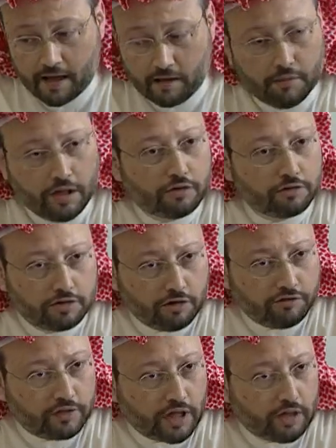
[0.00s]

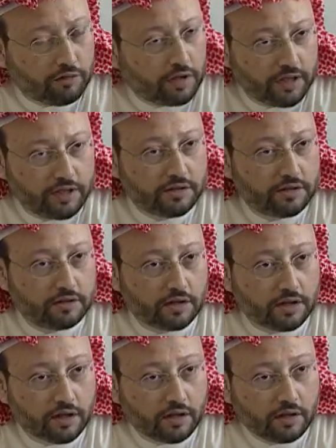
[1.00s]
Microsoft outlets,
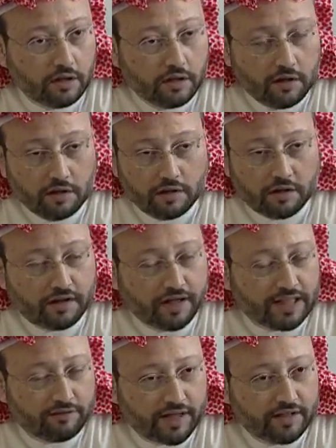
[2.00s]

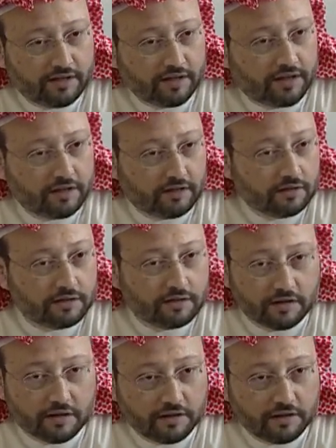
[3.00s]
Kentucky Fried Chickens,